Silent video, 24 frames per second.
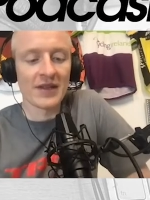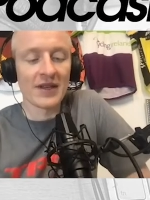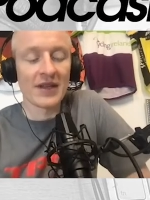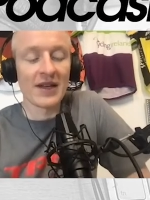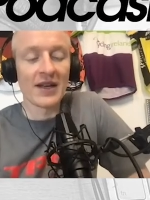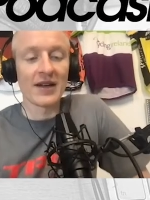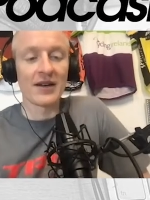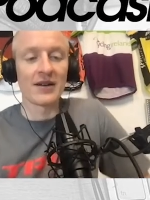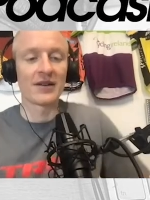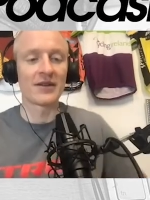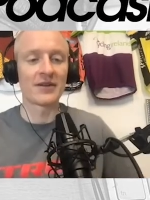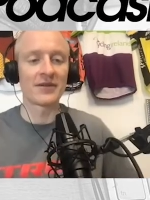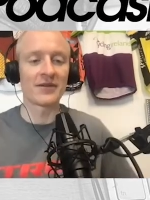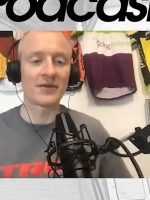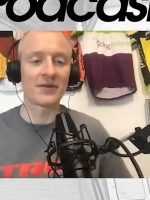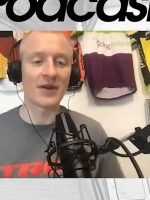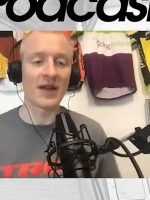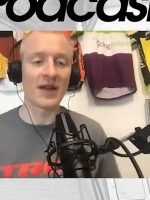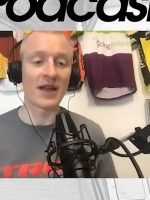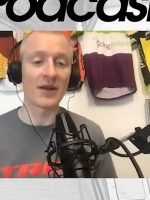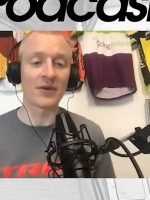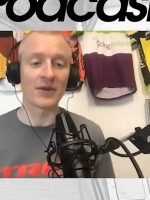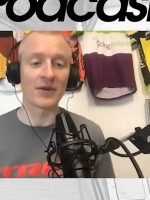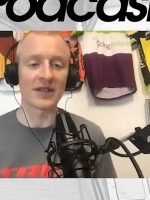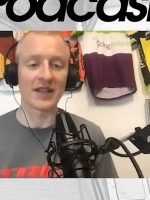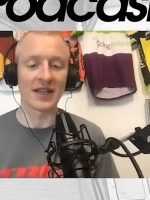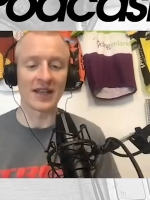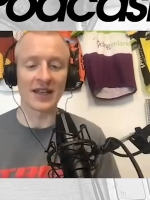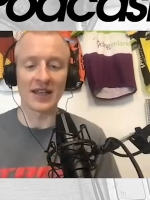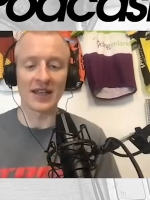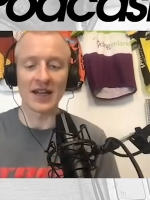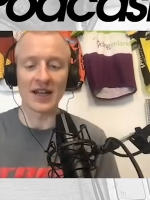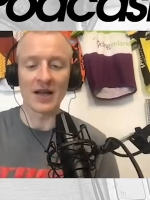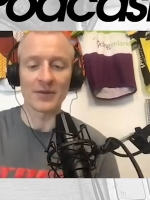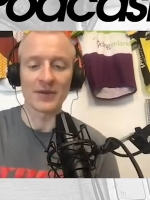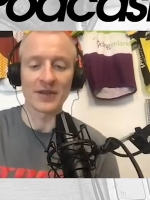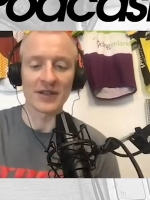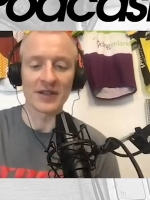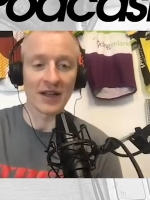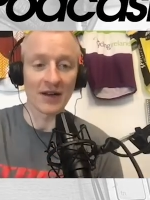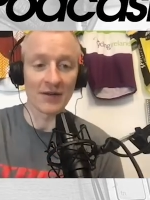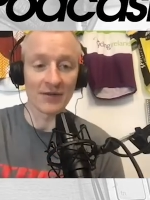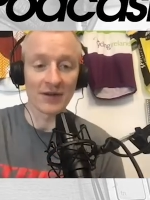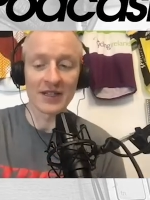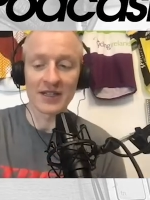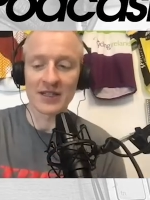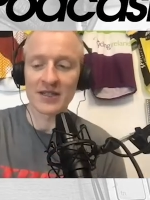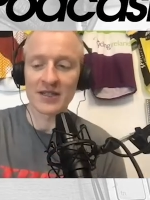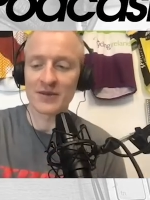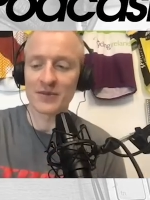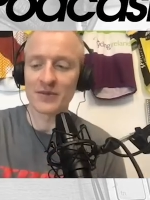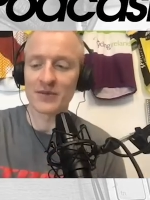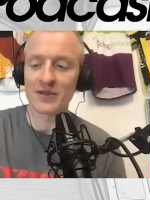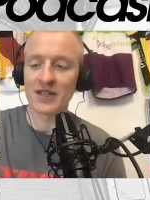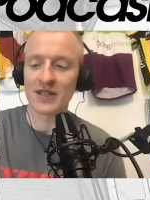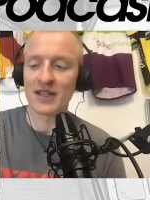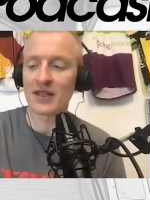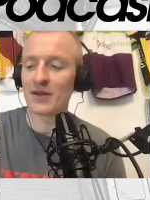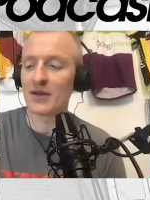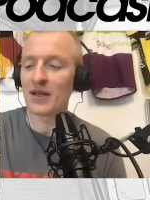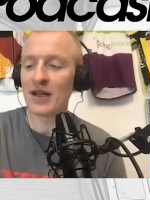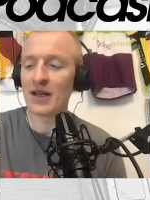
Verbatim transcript: Yeah. Anyone that didn't get yeah. lapped at that race was at,